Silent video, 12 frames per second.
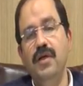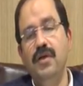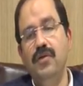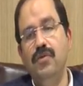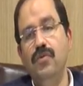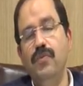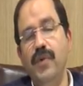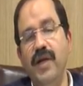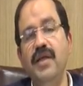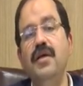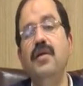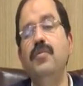to
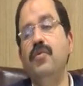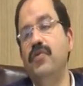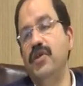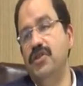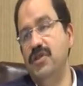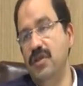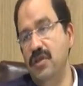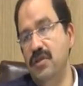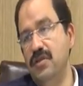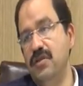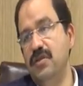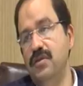medical
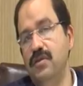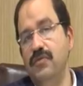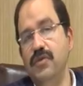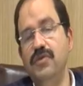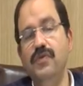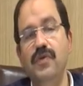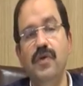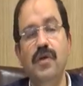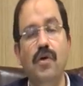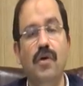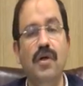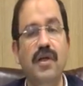professionals, which we
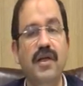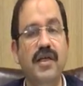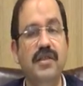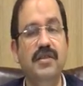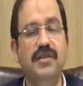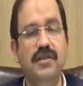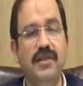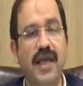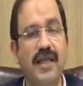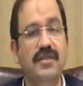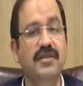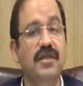organize
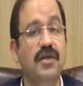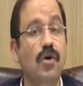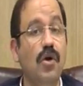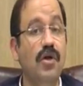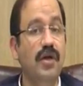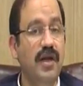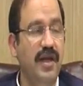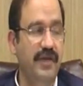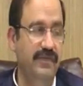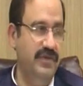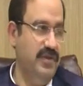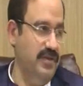cancer
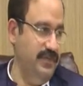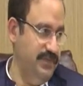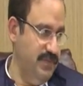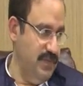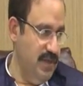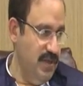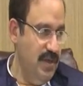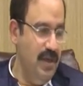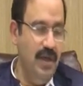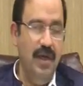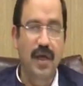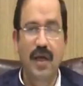conclaves.
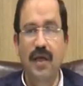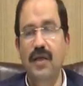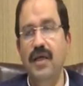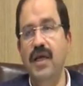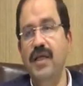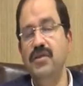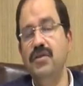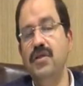And cancer